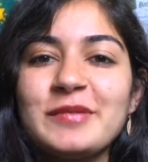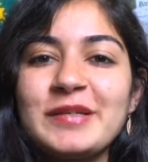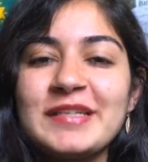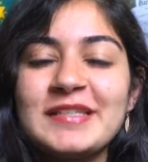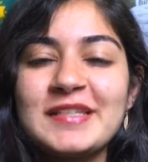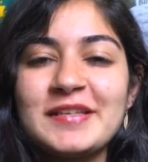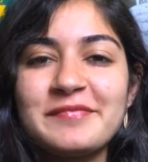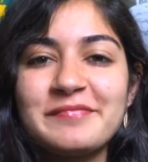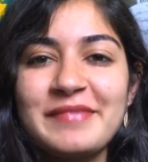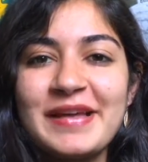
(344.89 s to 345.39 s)

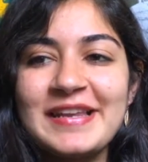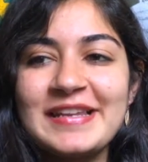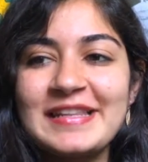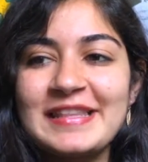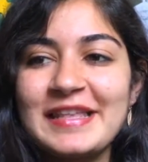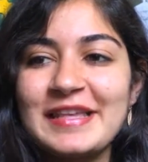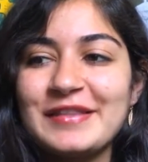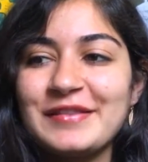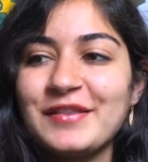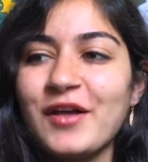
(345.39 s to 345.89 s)
because it
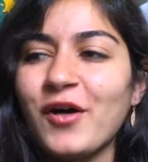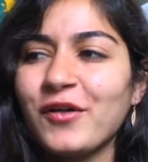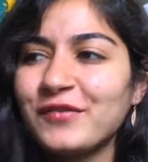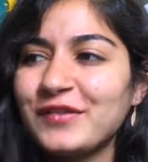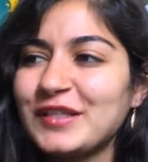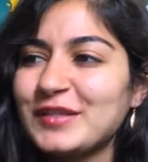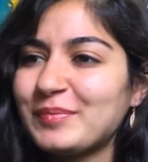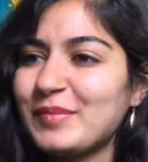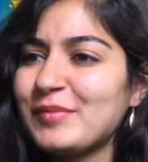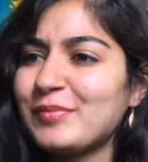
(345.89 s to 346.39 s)
meant that all
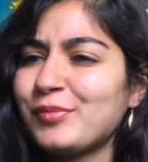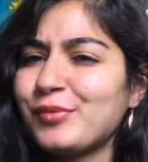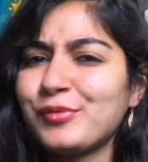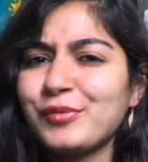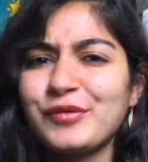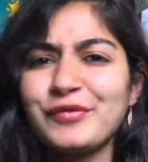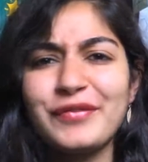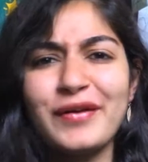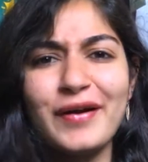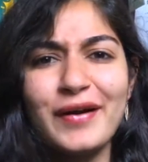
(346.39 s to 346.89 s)
these people
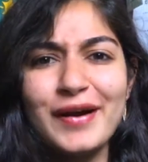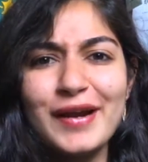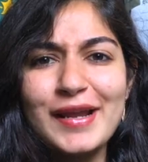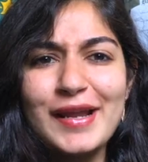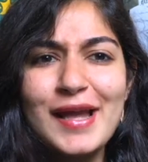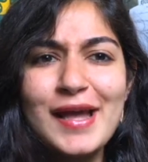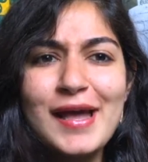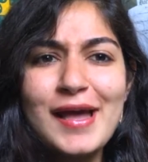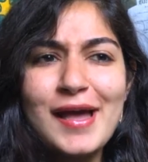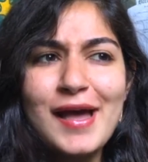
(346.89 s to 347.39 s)
were very